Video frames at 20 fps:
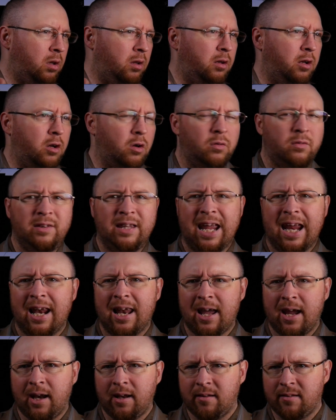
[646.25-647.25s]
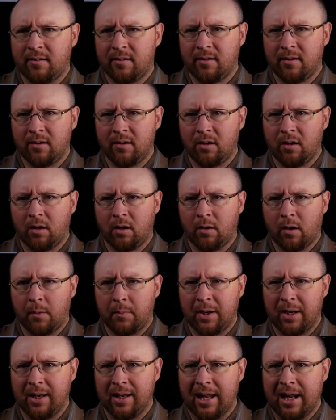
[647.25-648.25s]
you know, daylight,
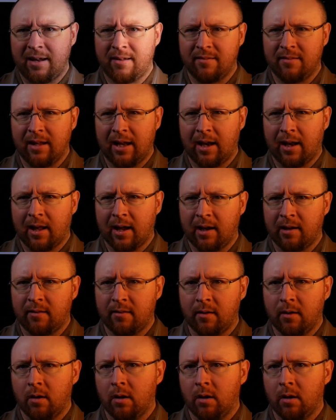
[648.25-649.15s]
late daylight,